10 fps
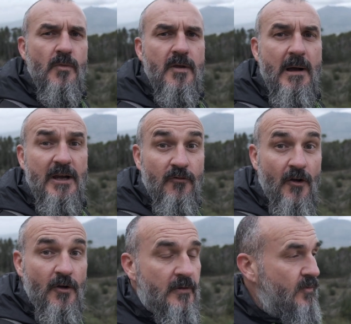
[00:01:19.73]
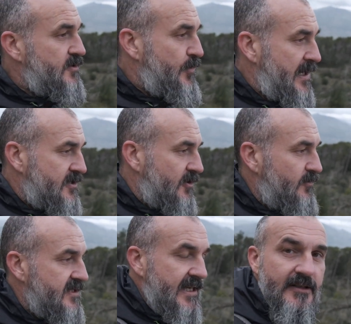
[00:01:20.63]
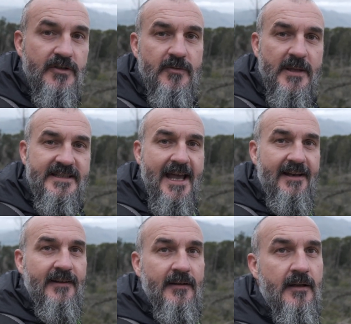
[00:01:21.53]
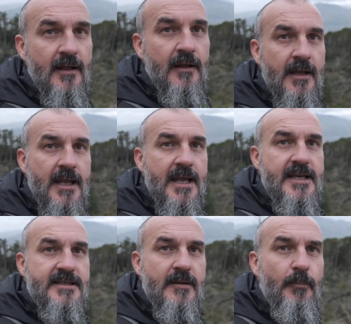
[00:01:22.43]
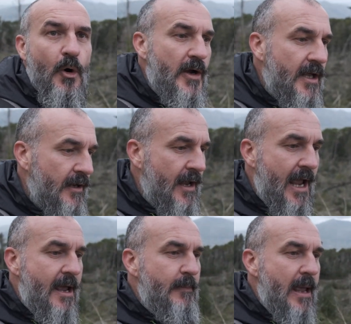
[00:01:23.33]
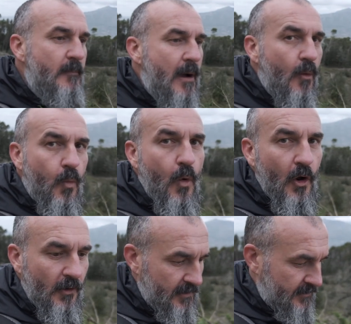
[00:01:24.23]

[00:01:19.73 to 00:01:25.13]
The microphone, which picks up signals from the dead, is the Boyer MM1,